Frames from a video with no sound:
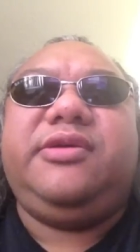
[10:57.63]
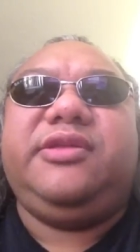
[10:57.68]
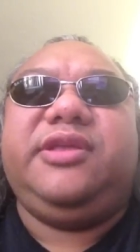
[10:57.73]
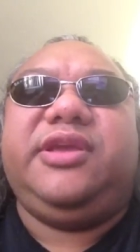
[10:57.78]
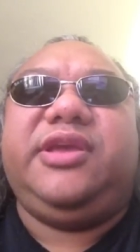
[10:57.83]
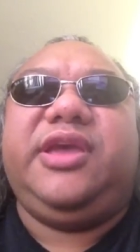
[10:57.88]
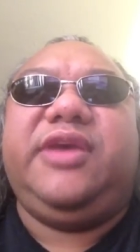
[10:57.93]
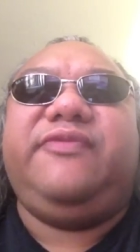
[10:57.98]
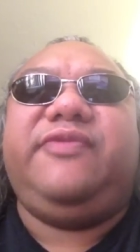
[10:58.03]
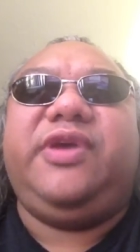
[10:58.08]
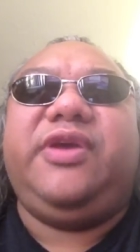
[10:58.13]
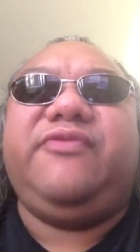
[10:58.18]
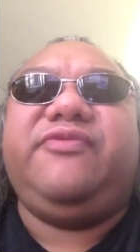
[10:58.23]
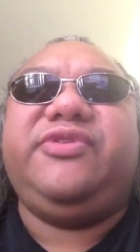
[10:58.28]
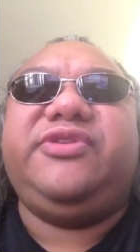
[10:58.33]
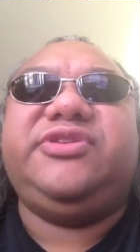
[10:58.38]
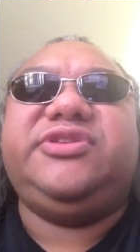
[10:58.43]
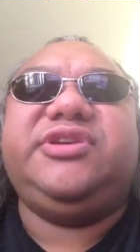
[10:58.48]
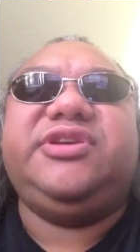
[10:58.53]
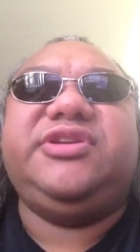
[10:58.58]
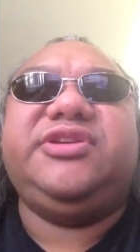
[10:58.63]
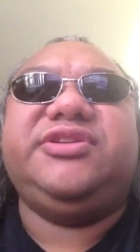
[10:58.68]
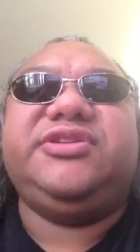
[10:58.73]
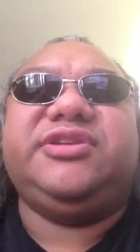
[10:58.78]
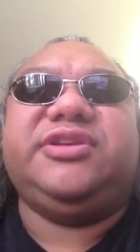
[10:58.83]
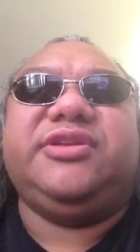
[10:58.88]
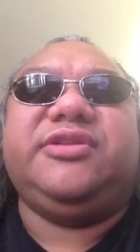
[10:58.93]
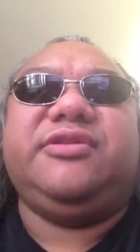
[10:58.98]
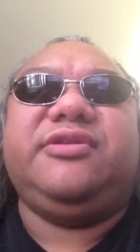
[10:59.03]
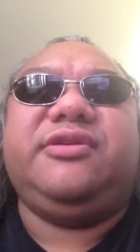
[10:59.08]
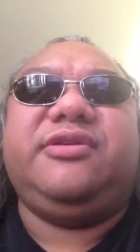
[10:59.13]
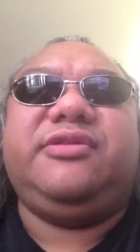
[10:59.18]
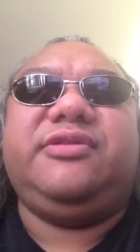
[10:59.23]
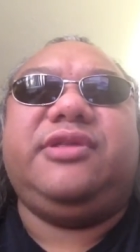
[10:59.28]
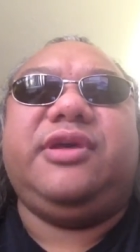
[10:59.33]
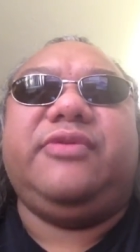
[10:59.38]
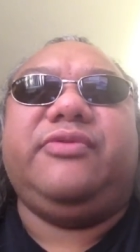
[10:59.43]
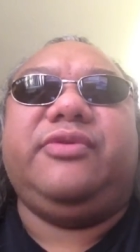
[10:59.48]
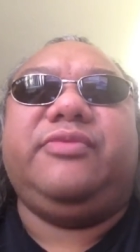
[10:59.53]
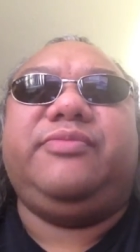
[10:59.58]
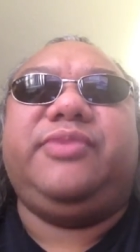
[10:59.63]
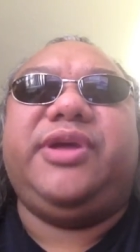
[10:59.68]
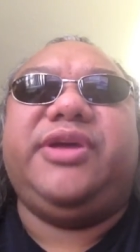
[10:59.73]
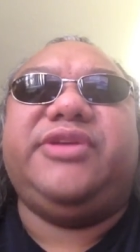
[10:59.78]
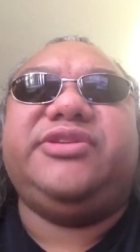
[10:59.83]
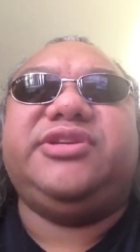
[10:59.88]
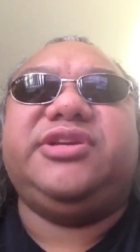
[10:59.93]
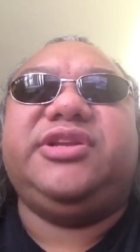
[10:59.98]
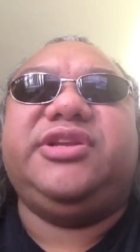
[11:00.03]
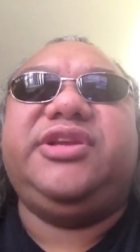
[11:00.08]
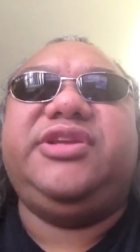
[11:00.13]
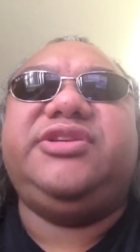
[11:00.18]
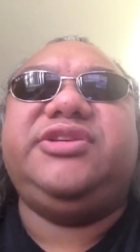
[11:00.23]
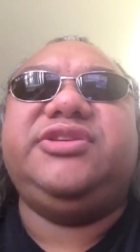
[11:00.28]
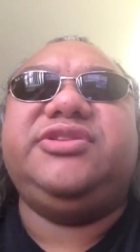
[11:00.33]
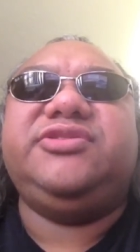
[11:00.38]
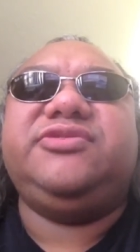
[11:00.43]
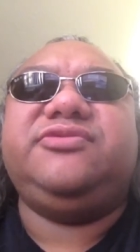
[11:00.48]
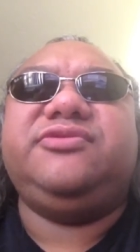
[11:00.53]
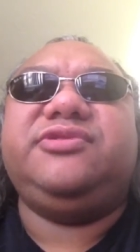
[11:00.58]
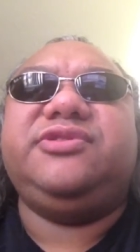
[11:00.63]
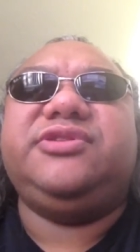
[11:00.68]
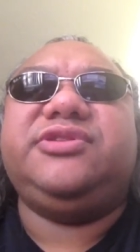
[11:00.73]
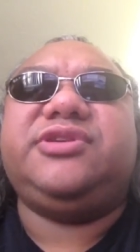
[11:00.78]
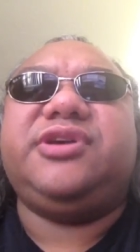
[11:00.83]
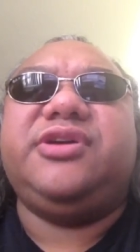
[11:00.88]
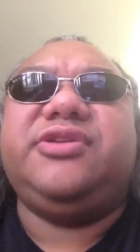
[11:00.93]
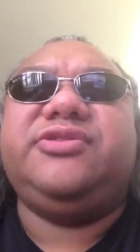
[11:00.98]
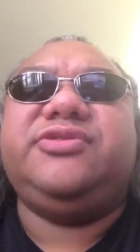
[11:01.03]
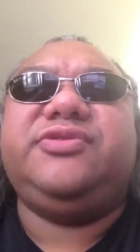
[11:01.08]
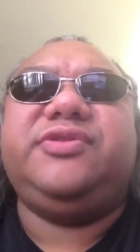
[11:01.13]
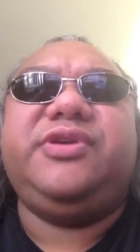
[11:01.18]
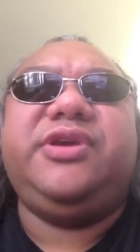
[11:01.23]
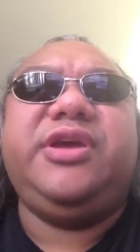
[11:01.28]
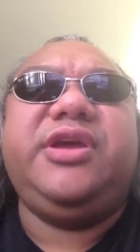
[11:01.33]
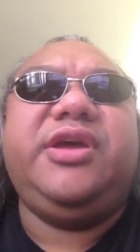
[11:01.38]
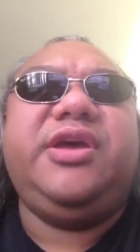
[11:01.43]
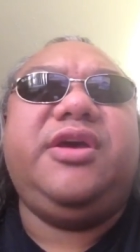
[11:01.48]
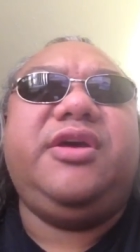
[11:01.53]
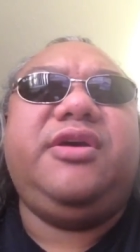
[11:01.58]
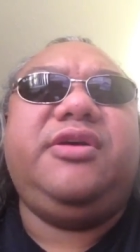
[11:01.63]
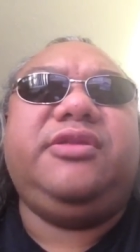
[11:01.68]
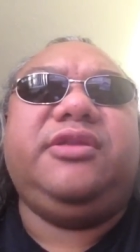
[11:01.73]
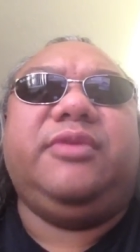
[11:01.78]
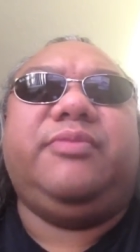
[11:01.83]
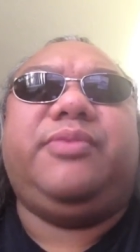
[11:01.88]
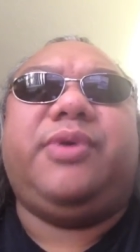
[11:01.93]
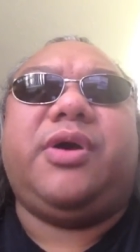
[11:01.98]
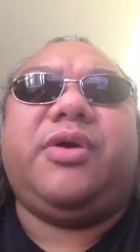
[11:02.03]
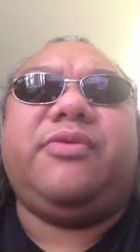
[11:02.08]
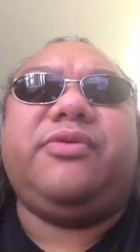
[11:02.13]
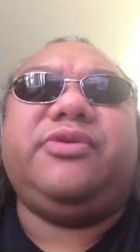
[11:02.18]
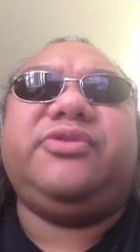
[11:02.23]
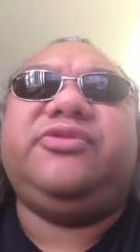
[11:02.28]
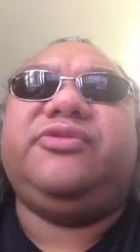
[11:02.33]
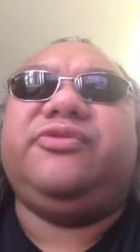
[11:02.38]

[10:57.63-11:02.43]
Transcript: they gave every citizen that would pledge allegiance to this country the power to